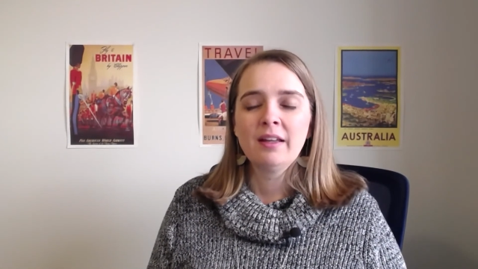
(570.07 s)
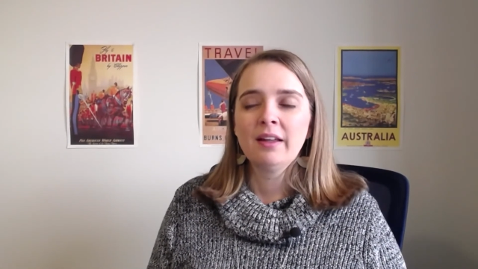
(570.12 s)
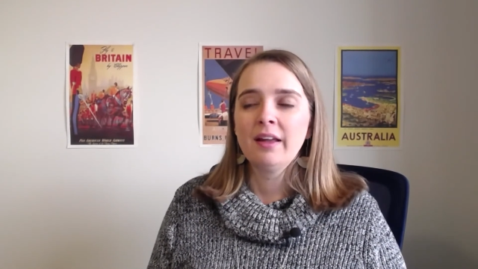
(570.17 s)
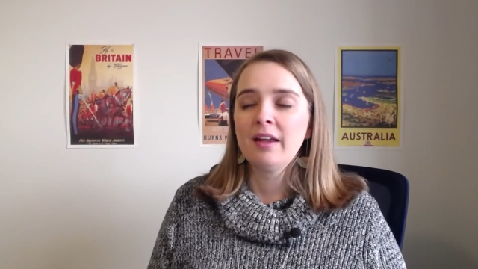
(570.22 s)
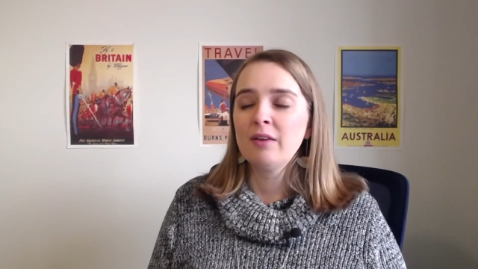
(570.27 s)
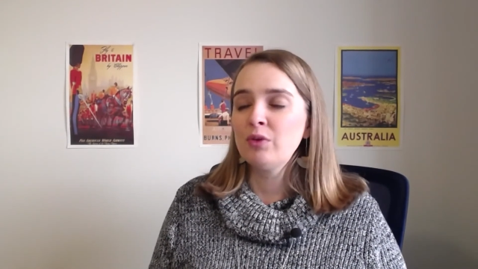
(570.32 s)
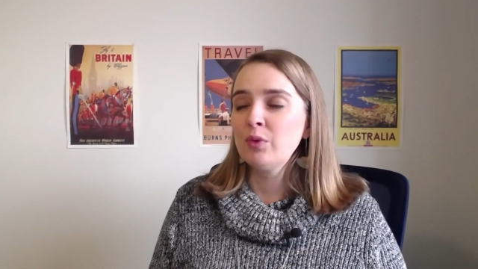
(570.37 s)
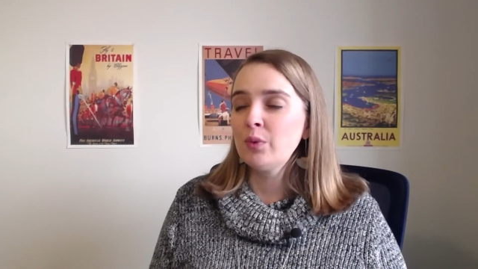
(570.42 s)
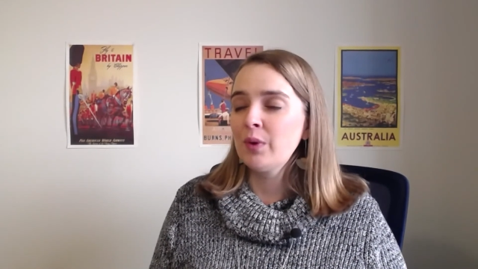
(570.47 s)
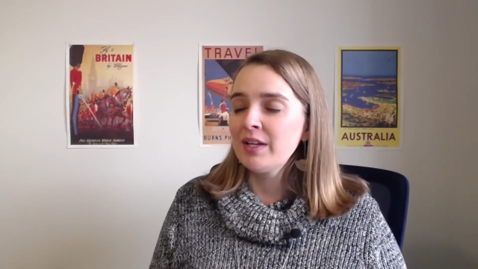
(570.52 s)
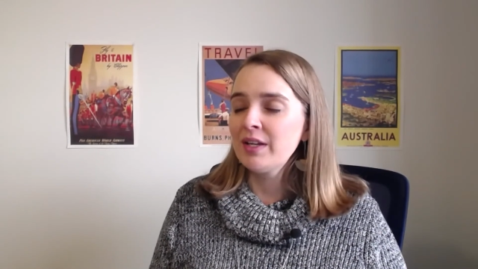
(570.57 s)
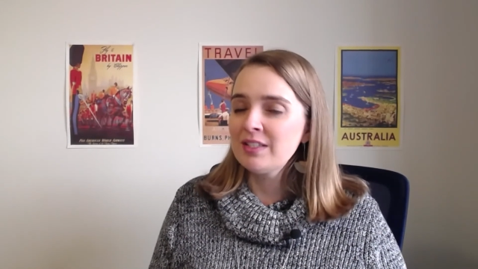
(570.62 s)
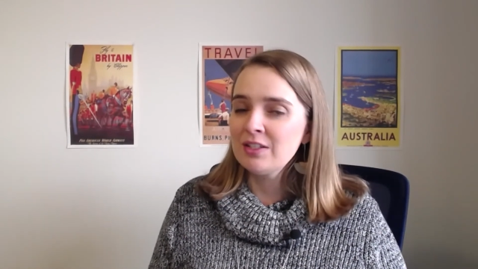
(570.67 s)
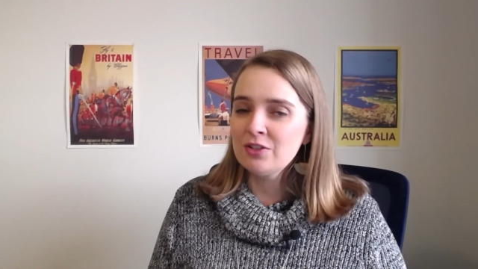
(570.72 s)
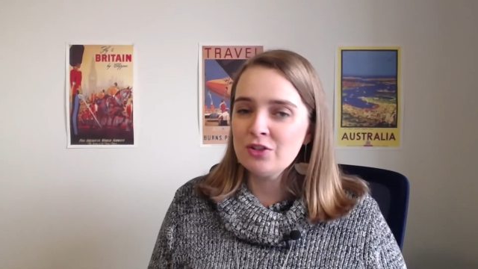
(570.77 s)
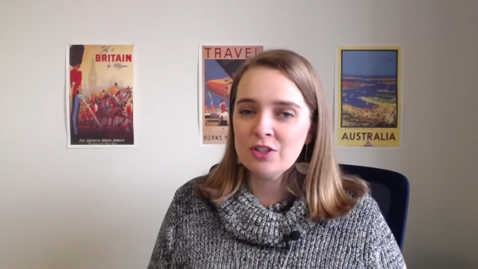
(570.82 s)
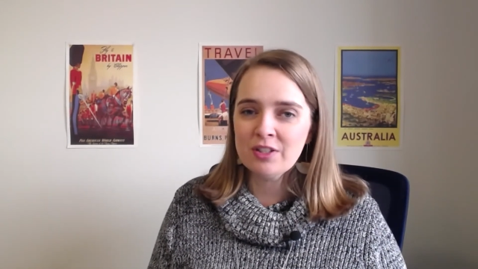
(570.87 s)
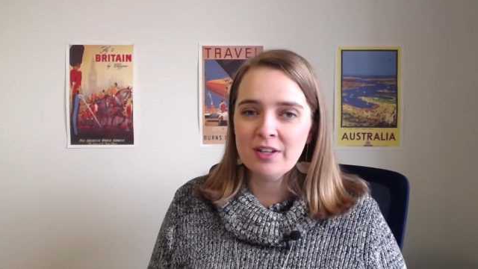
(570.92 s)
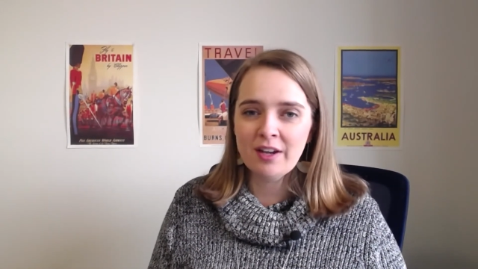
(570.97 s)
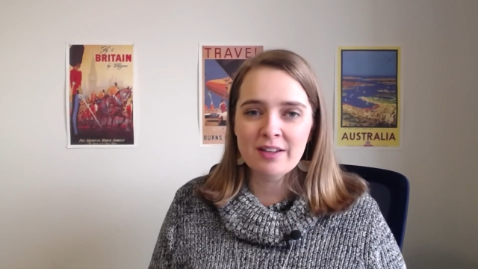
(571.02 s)
If you are
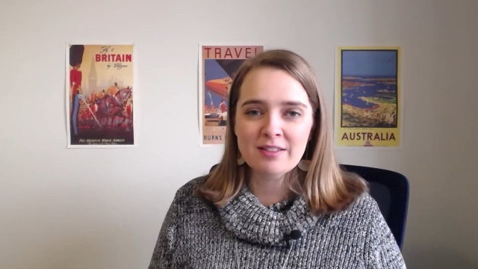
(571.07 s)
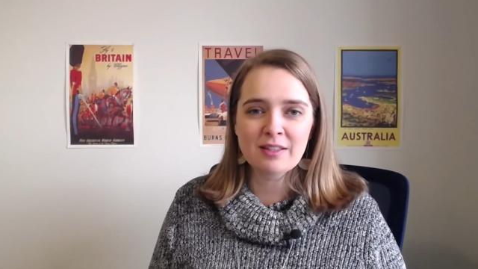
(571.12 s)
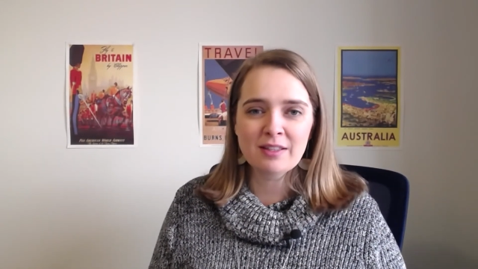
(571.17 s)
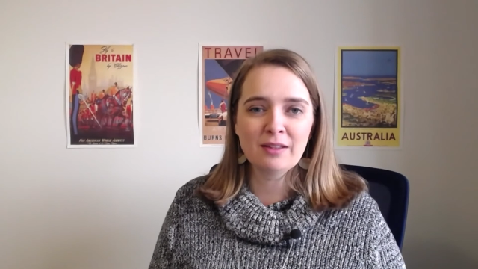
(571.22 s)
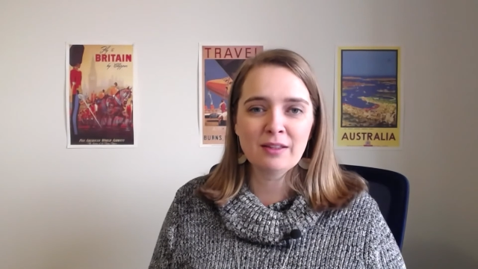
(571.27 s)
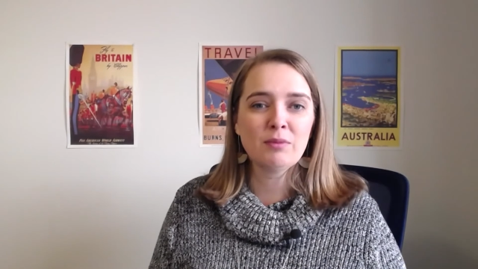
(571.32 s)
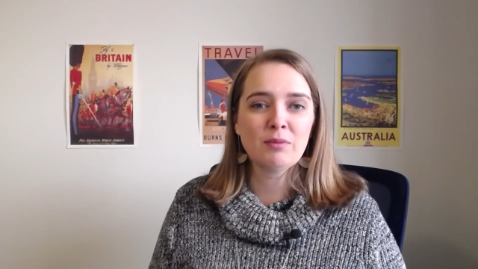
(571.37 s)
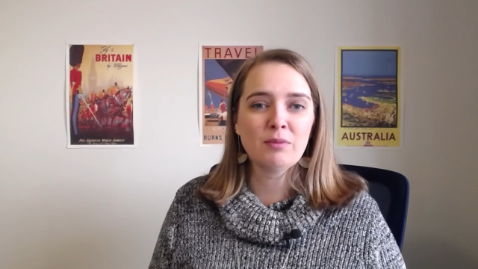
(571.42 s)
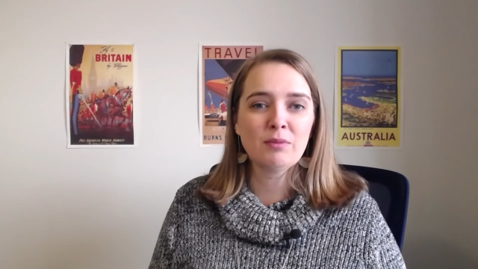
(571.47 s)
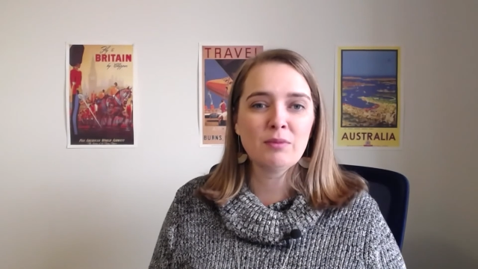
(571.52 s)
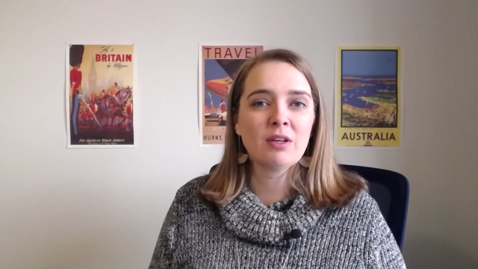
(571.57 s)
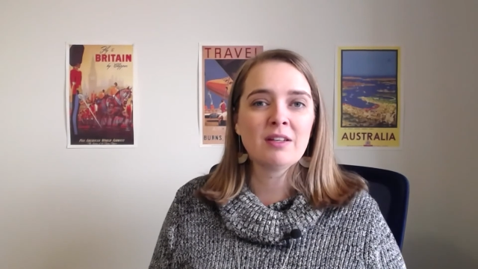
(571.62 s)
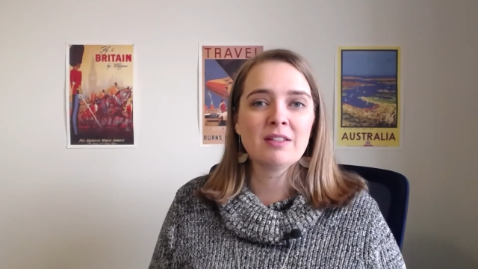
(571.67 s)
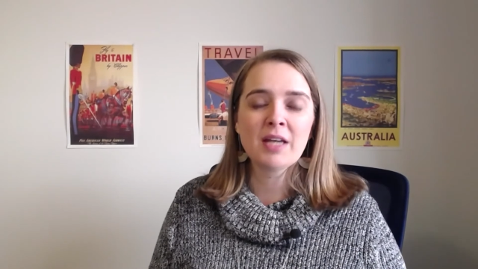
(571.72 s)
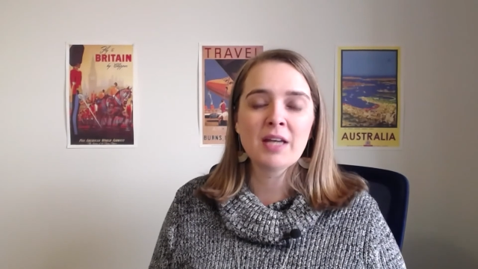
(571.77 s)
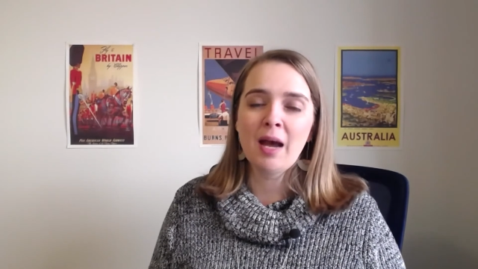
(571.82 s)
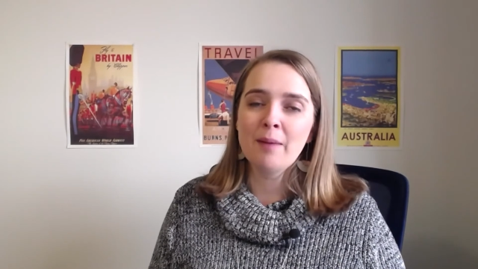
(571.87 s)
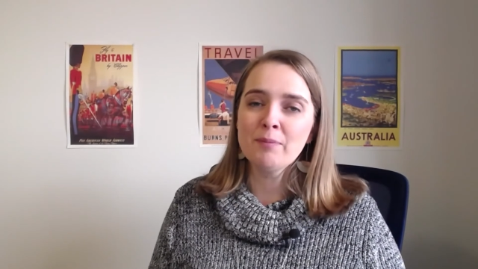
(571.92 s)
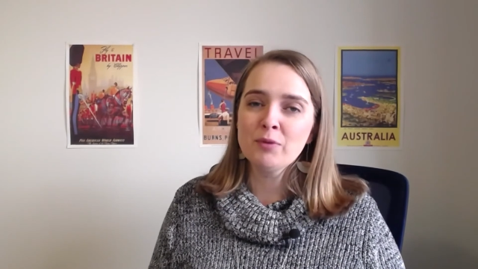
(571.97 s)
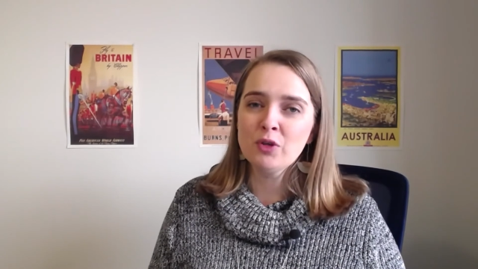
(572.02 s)
digitizing them, you need
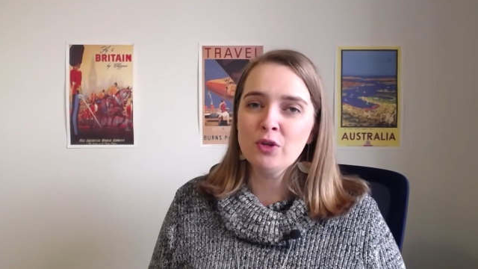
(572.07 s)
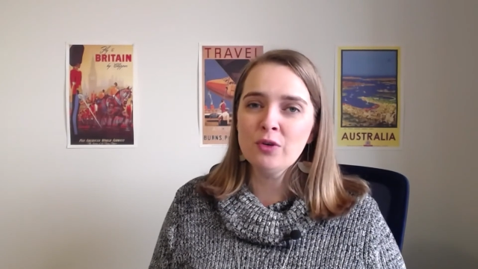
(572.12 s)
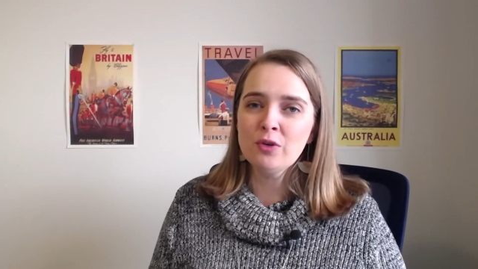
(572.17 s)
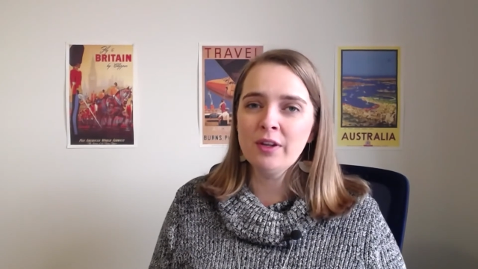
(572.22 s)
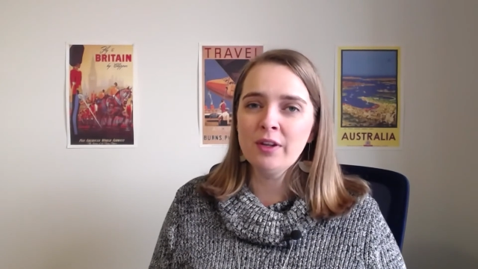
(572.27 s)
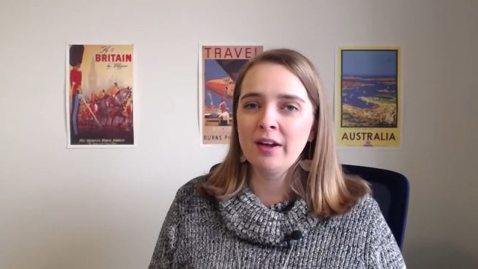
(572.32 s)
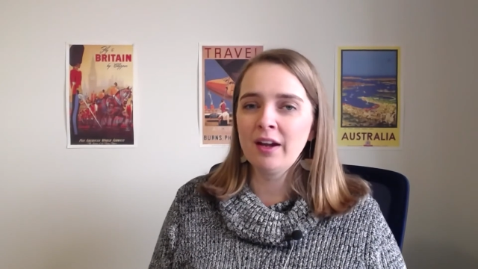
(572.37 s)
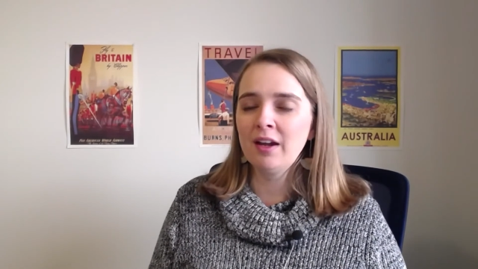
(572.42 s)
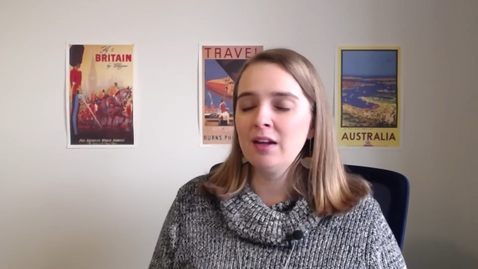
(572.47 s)
time to do that.